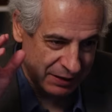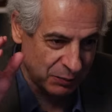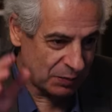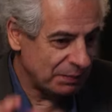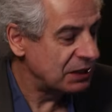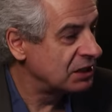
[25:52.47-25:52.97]
there
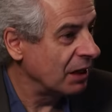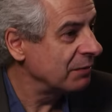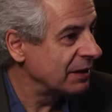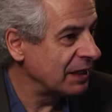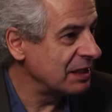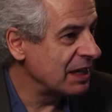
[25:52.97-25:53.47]
would be
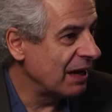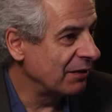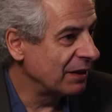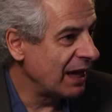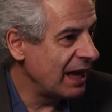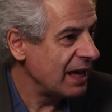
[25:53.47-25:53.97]
something
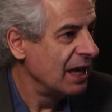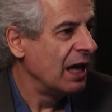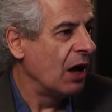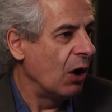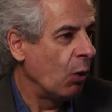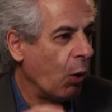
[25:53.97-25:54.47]
down there,
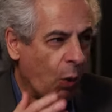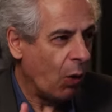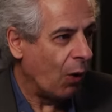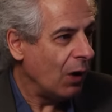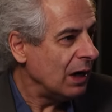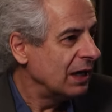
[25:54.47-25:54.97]

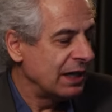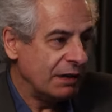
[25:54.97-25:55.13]
or